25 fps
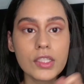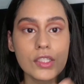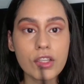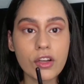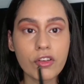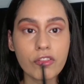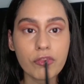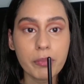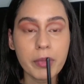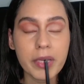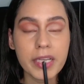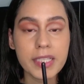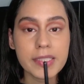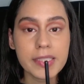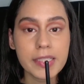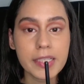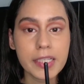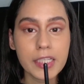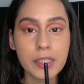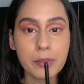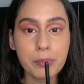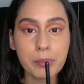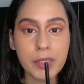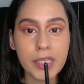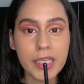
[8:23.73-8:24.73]
basically
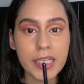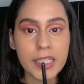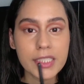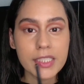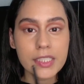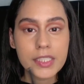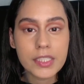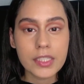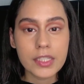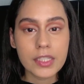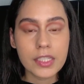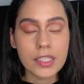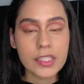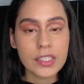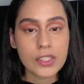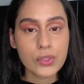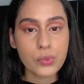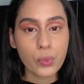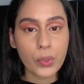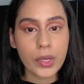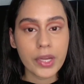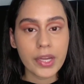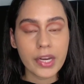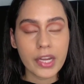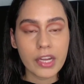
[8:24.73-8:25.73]
placed this
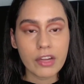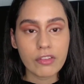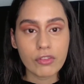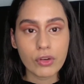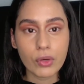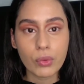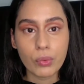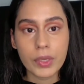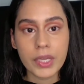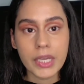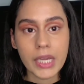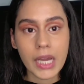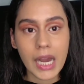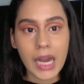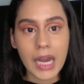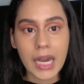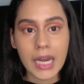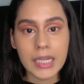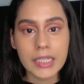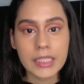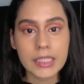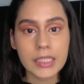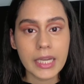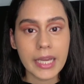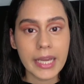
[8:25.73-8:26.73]
wherever we had
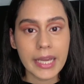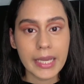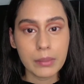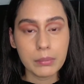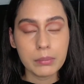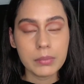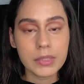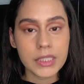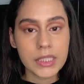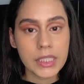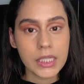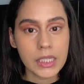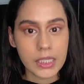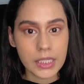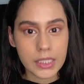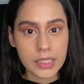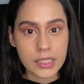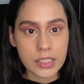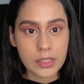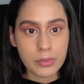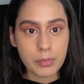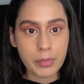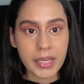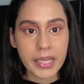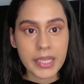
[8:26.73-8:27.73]
empty lid
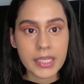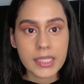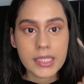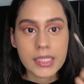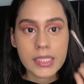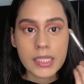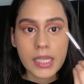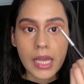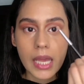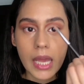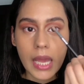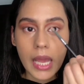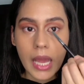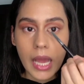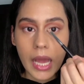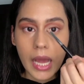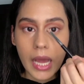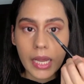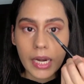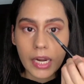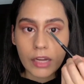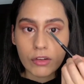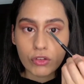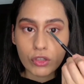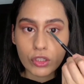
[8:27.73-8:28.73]
space, and
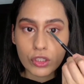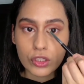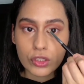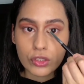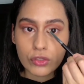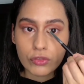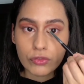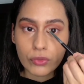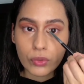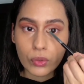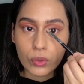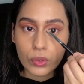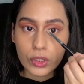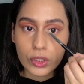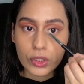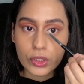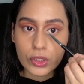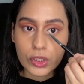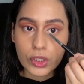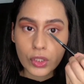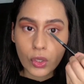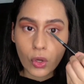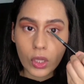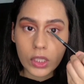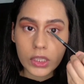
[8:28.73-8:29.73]
I've also focused
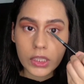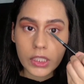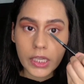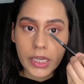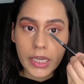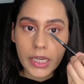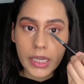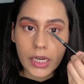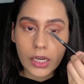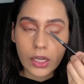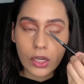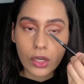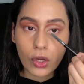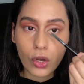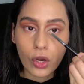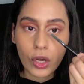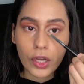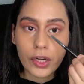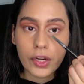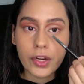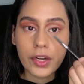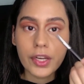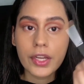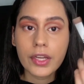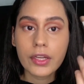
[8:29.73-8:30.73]
on the inner corner
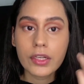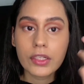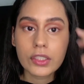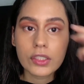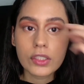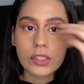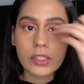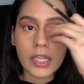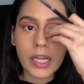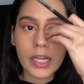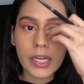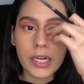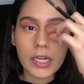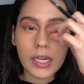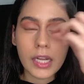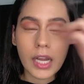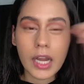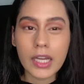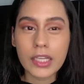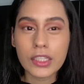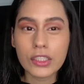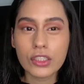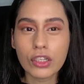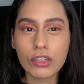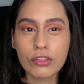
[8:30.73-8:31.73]
here so that it
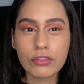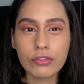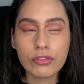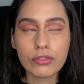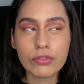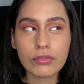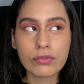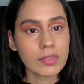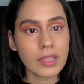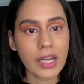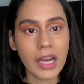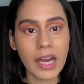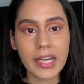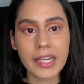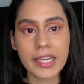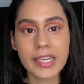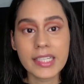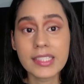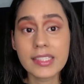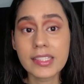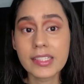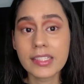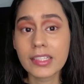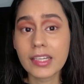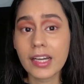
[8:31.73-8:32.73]
kind of, I guess
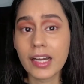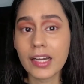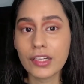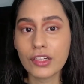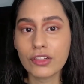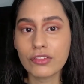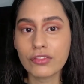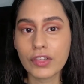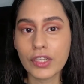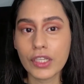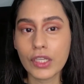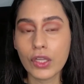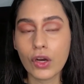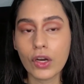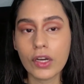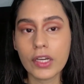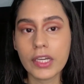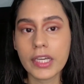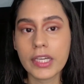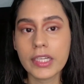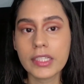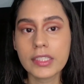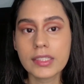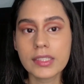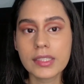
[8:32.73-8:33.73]
that kind of
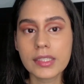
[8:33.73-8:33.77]
elongates it. So